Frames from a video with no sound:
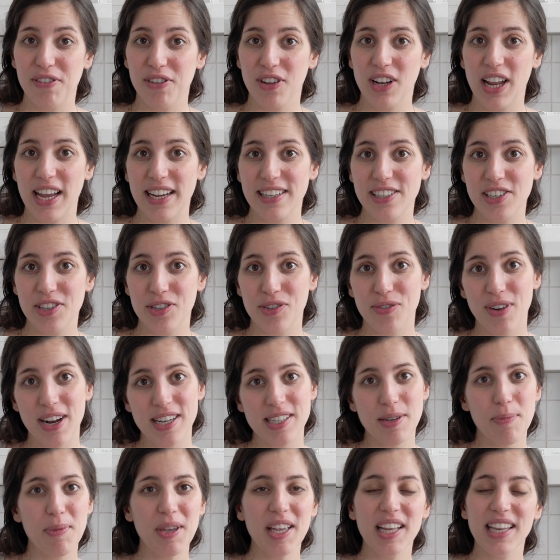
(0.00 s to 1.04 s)
if you like this
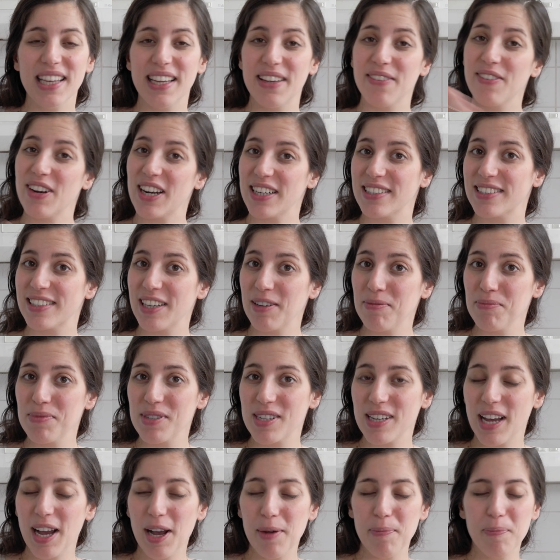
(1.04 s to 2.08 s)
recipe, leave it a
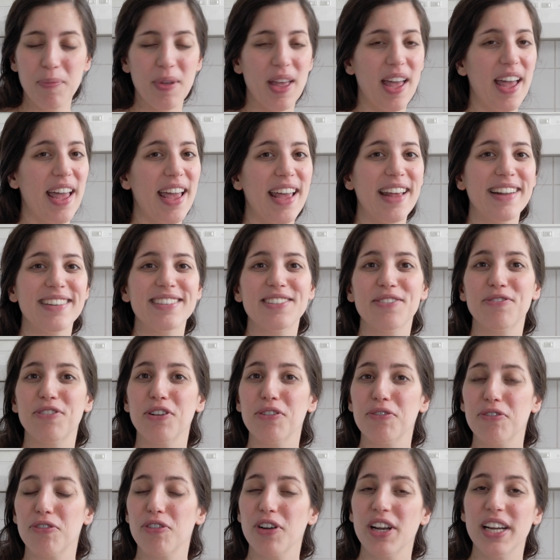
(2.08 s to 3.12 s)
thumbs up and
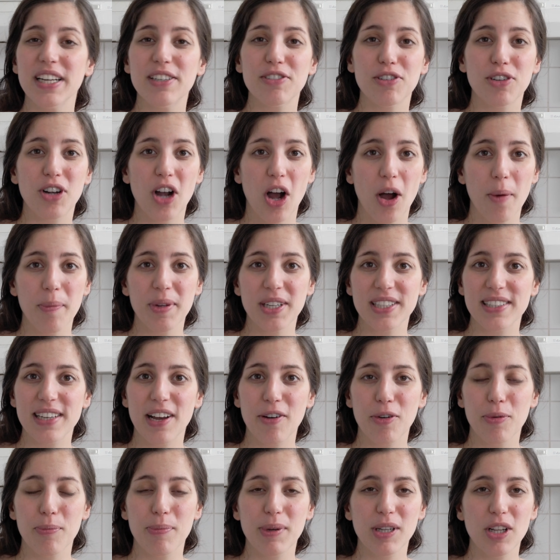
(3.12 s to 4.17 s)
feel free to comment
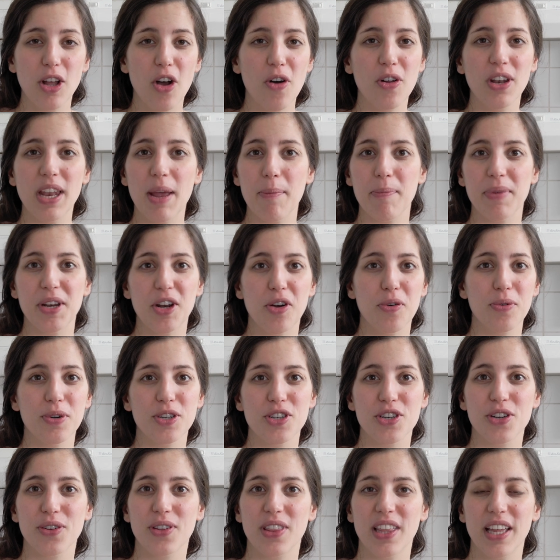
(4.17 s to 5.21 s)
down below. Let me know
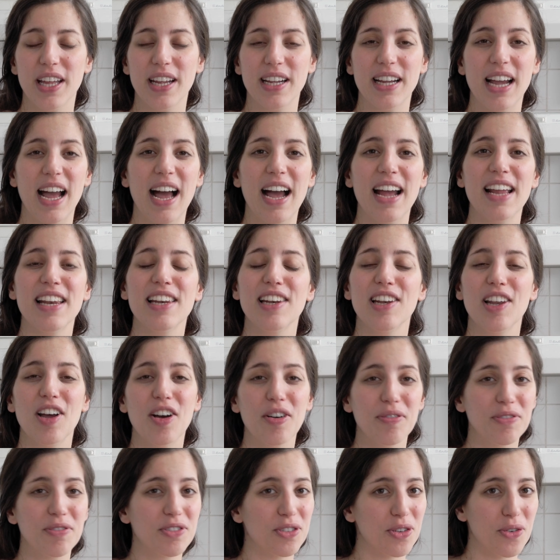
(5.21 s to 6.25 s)
what you think. I
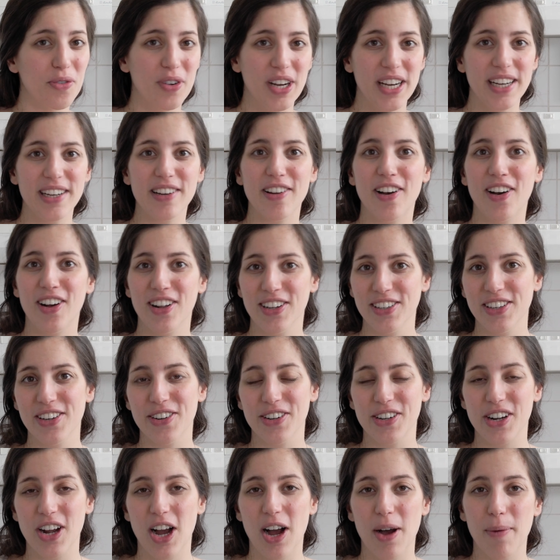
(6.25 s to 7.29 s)
love to read all
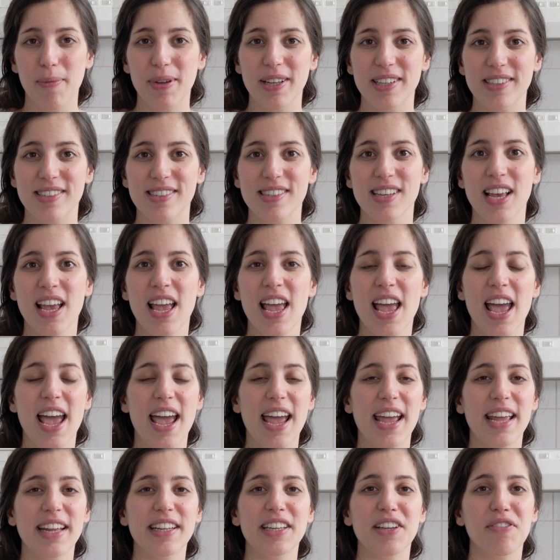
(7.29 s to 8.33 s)
your comments.
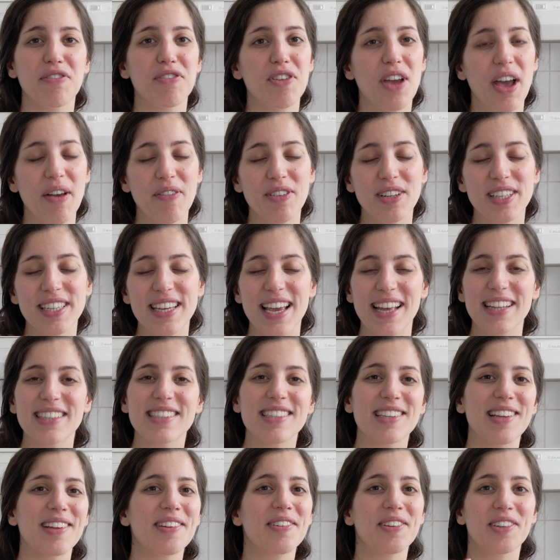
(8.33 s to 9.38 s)
And if you haven't
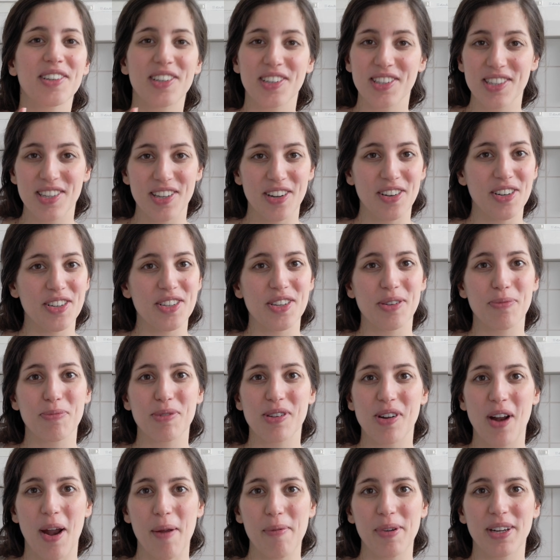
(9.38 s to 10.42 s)
yet, consider
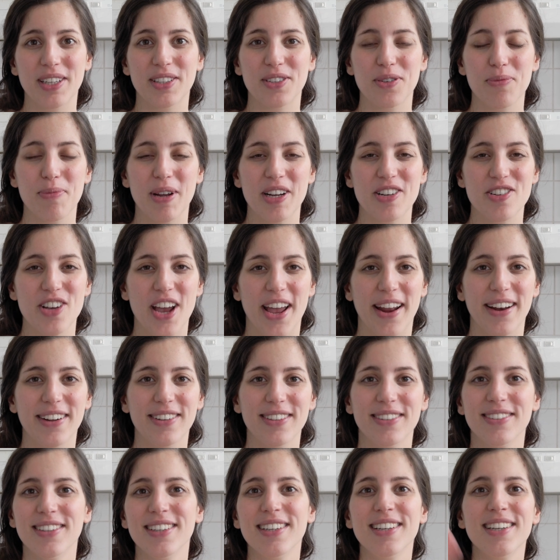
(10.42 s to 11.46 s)
subscribing to my channel.
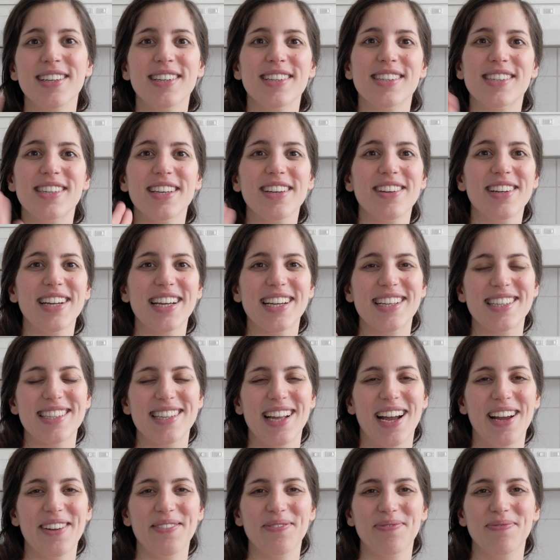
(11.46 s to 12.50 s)
See you next
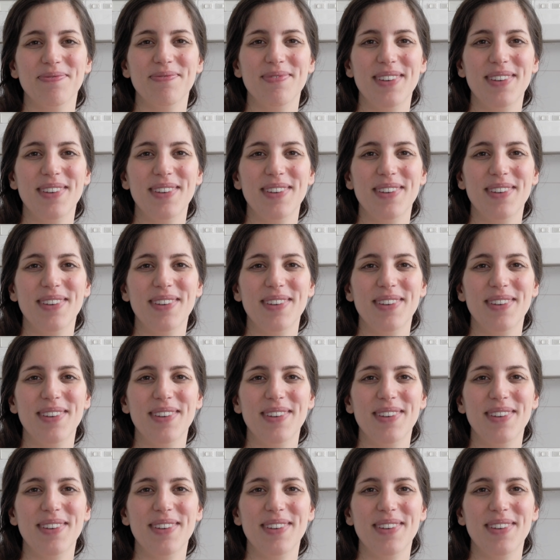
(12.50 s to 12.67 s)
time.